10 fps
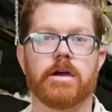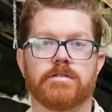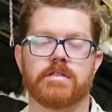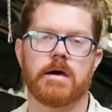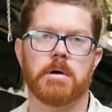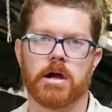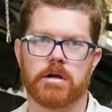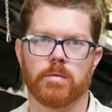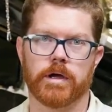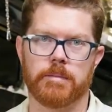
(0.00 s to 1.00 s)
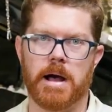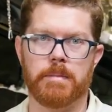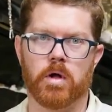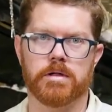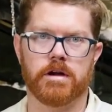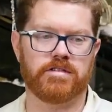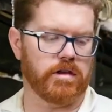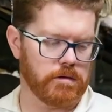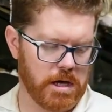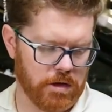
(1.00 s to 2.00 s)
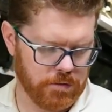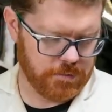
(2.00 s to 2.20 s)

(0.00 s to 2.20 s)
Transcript: using that mark, we're going to pop a hole in our ceiling panel.